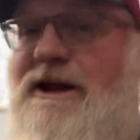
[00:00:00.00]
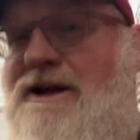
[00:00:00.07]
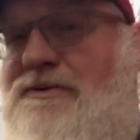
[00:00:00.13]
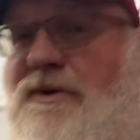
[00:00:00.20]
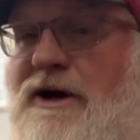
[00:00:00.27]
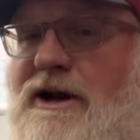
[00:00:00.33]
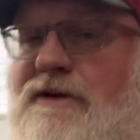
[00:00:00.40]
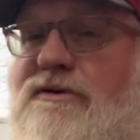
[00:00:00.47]
That's
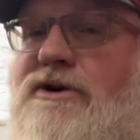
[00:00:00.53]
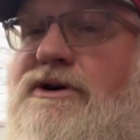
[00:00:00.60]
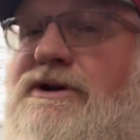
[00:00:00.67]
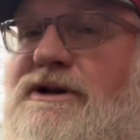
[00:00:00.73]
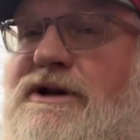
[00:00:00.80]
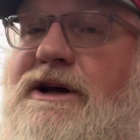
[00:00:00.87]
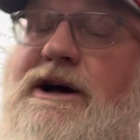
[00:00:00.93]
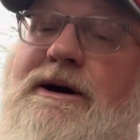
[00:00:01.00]
why I never
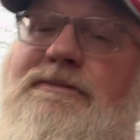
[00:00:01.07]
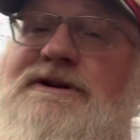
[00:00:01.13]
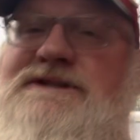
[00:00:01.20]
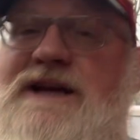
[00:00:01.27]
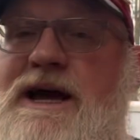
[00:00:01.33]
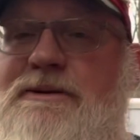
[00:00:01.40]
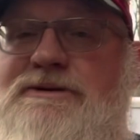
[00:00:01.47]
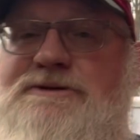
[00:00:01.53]
hooked it up. The
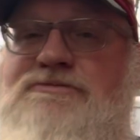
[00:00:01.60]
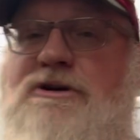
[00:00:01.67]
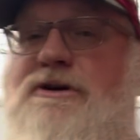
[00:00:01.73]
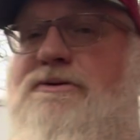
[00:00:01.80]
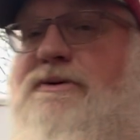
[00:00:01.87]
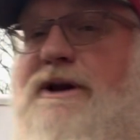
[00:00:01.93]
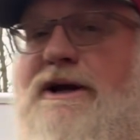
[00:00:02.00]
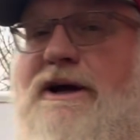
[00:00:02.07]
tab was
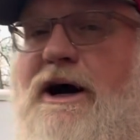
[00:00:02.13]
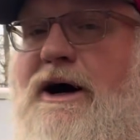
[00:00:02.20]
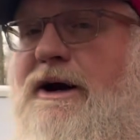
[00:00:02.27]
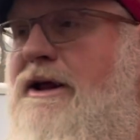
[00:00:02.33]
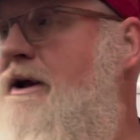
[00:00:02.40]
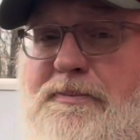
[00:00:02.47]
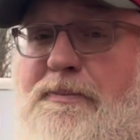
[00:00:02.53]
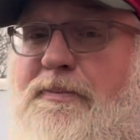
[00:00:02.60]
broke when I got
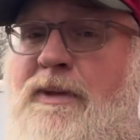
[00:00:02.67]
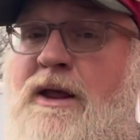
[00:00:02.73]
it.